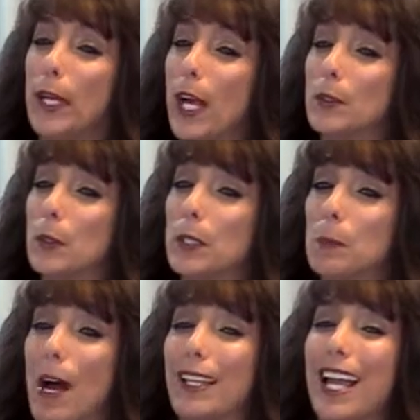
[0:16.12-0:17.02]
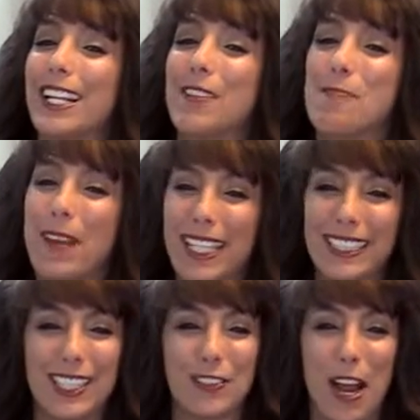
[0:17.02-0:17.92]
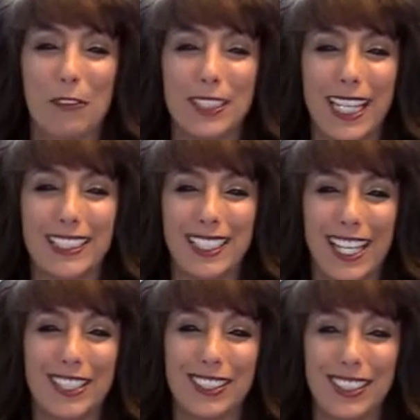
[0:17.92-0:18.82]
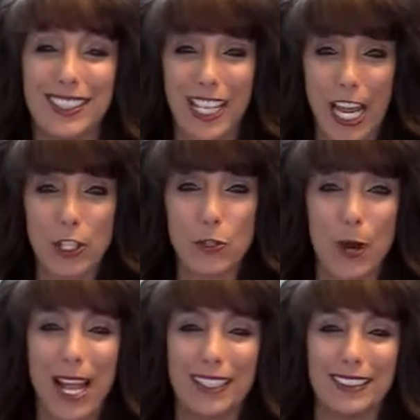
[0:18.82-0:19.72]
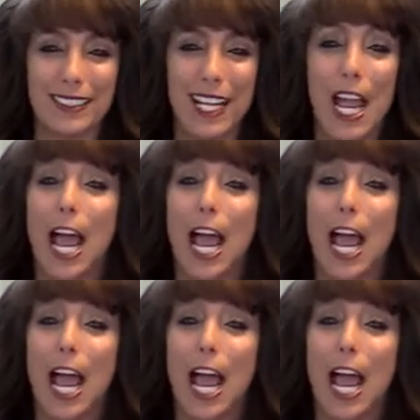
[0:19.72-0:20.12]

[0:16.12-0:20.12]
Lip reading: we also spotlight amazing travel destinations and trends.